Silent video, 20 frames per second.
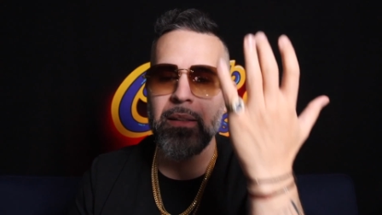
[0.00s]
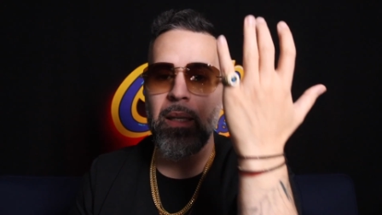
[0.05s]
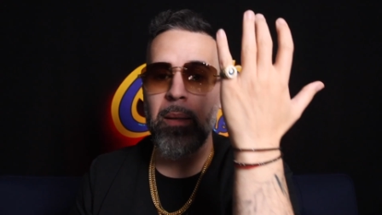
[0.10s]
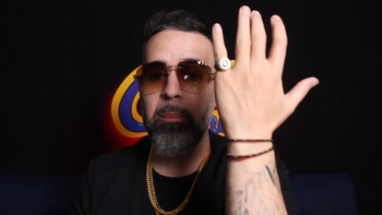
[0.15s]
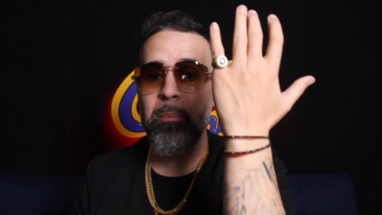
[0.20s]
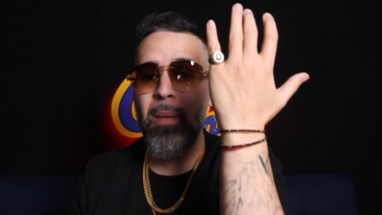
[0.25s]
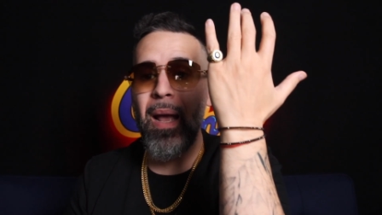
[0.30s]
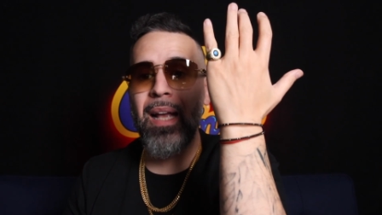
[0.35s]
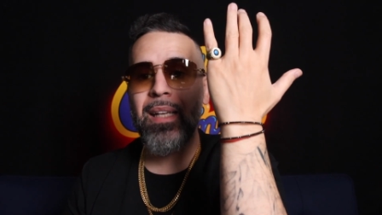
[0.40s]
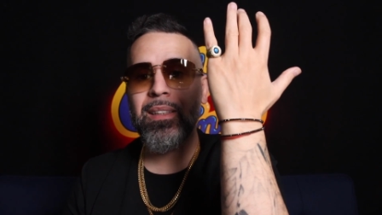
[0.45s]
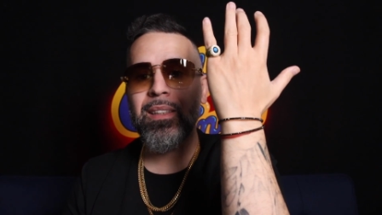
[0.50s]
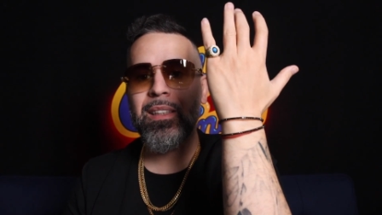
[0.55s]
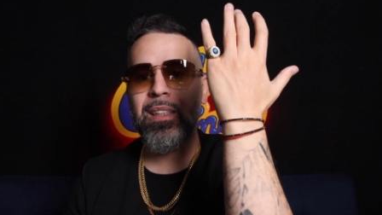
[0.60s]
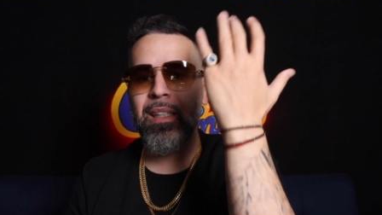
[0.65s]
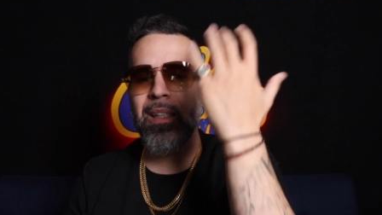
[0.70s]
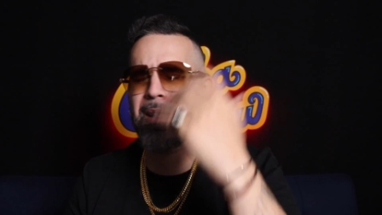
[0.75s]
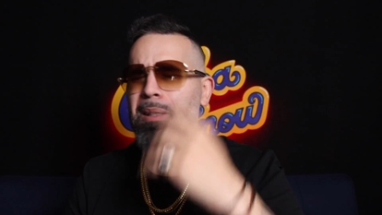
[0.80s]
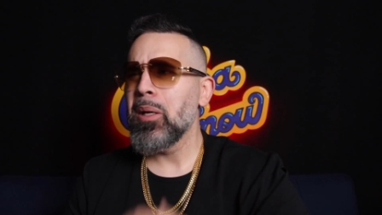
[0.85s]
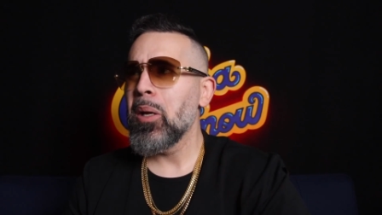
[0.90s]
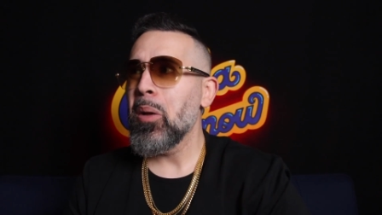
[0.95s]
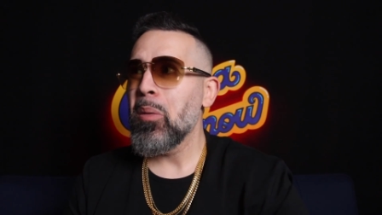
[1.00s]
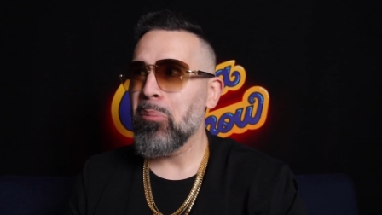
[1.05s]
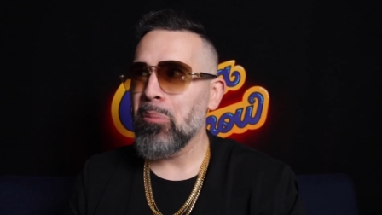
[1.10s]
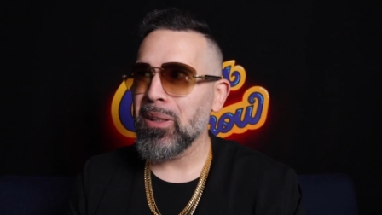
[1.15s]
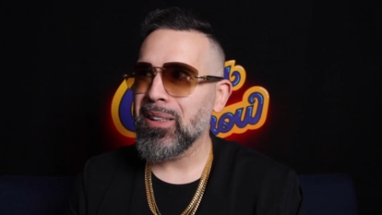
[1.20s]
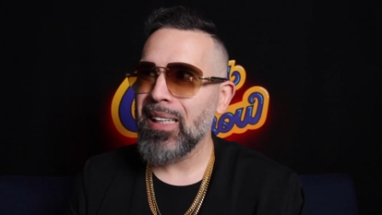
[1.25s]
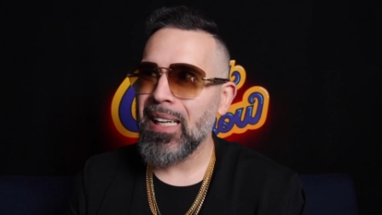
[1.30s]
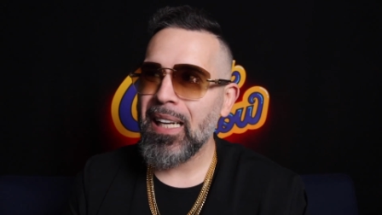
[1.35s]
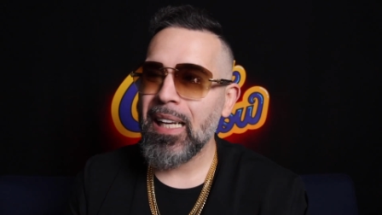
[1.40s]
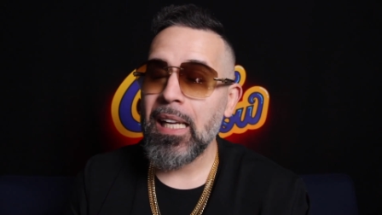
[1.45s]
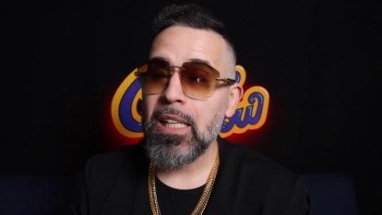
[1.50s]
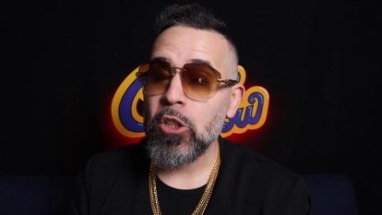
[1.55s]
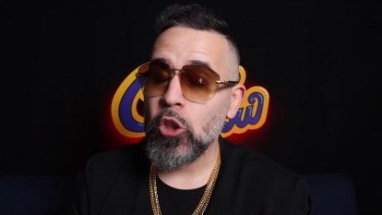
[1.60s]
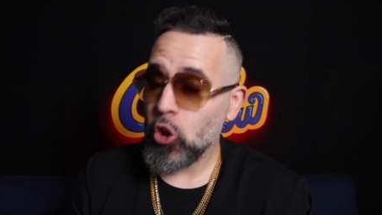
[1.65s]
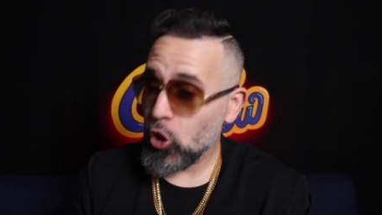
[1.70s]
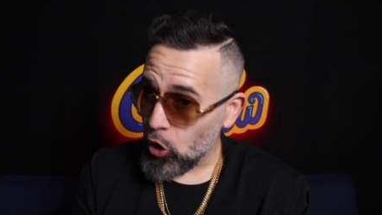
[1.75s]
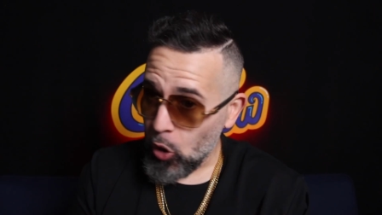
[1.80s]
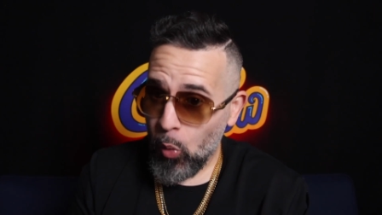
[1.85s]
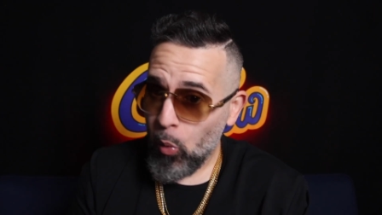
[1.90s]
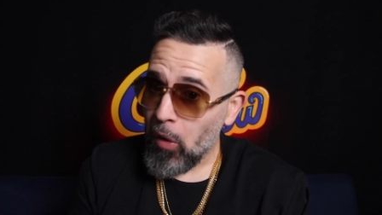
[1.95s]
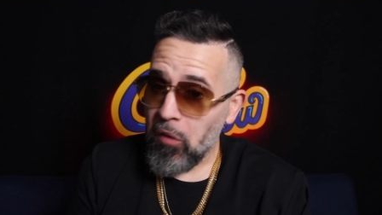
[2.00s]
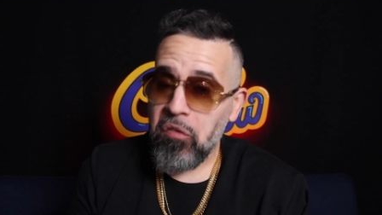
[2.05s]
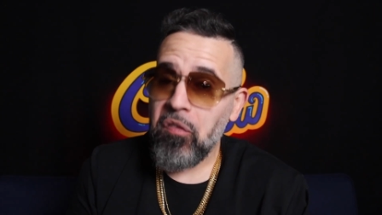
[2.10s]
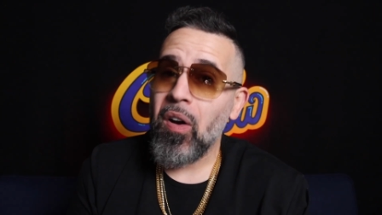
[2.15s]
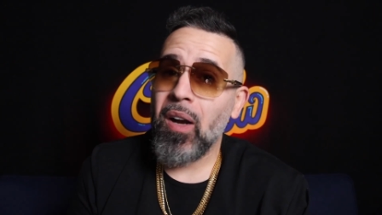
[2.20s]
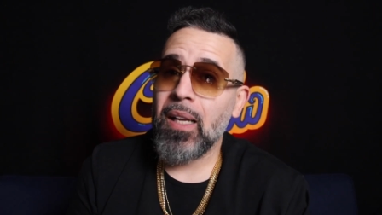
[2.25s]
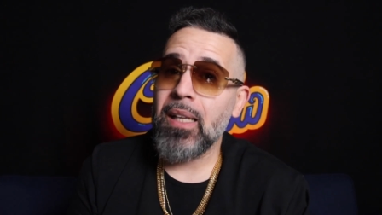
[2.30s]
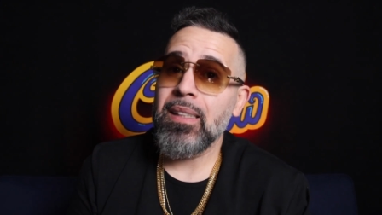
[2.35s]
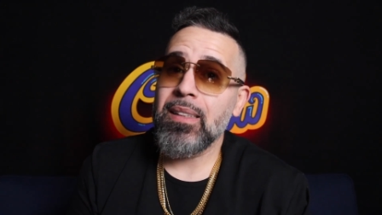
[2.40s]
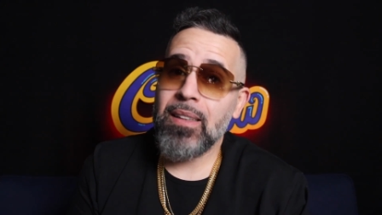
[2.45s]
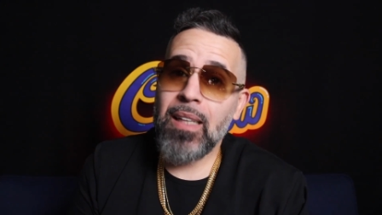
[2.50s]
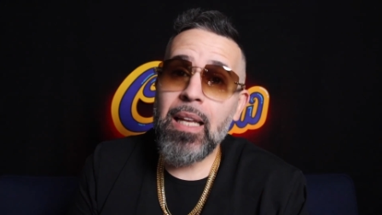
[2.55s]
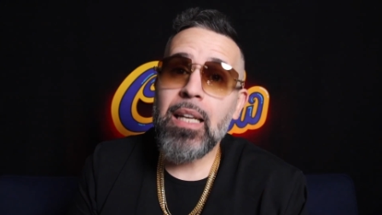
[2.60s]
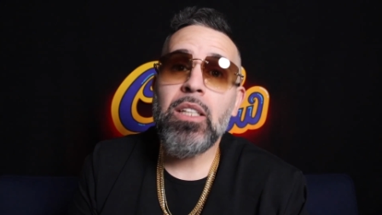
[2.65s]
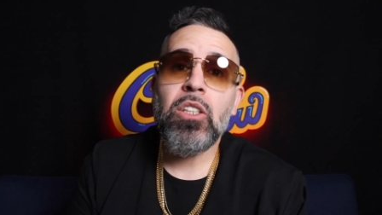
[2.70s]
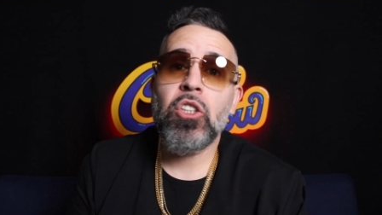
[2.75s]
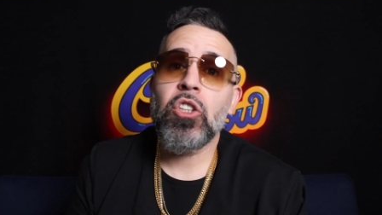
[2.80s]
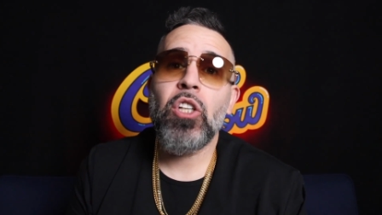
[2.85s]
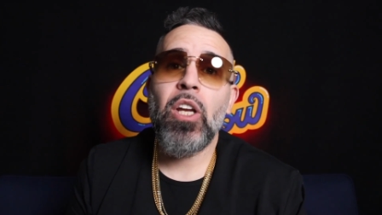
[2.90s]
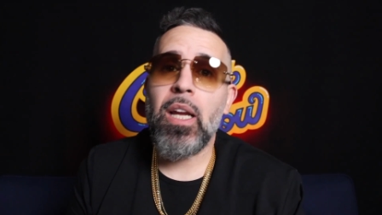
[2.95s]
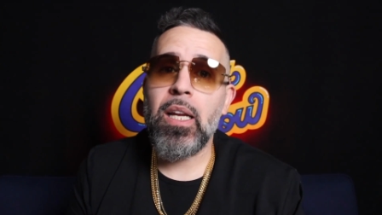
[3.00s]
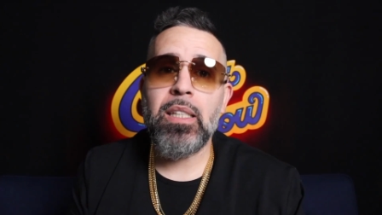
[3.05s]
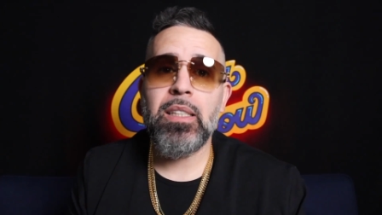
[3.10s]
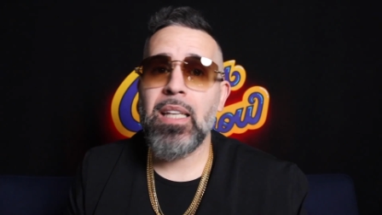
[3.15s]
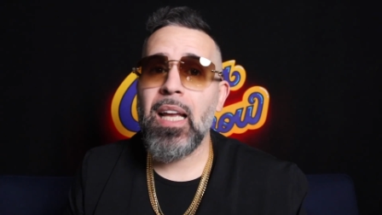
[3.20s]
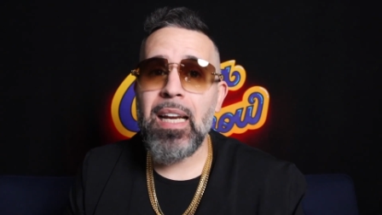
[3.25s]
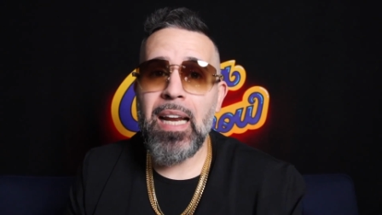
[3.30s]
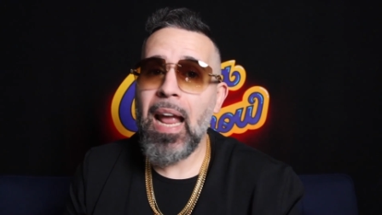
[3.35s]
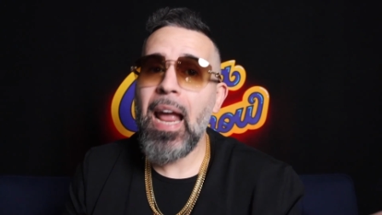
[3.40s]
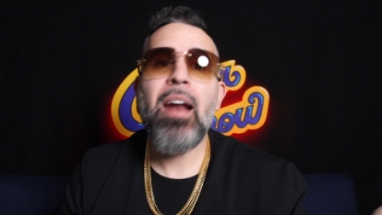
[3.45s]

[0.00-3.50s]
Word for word: than masculine, but then again, so are fucking tennis chains and